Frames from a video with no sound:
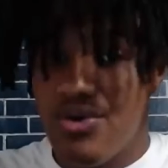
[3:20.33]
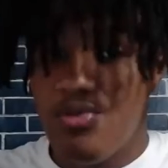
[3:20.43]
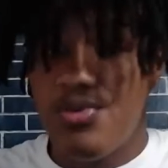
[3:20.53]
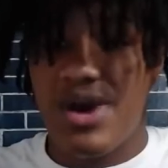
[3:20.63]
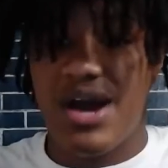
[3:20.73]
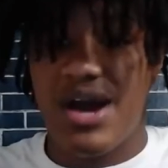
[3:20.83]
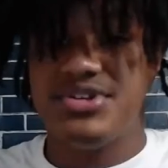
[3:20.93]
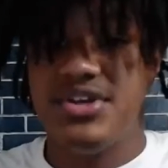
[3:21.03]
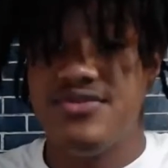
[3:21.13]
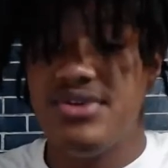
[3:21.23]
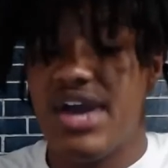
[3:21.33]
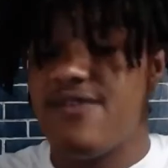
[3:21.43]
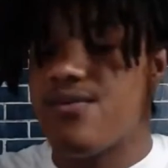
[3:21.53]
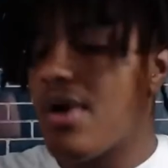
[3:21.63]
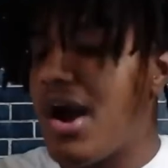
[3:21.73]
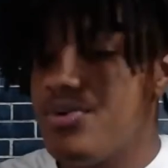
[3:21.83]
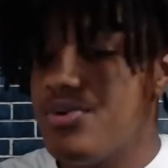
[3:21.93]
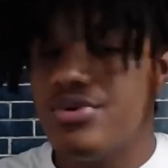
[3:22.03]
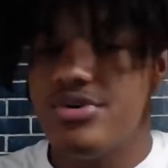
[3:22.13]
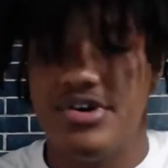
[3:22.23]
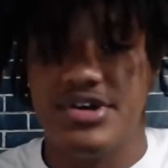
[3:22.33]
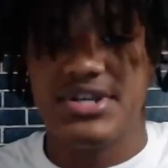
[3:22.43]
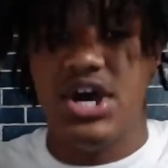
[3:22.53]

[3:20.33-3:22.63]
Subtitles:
group of wide receivers. You have Robert Woods,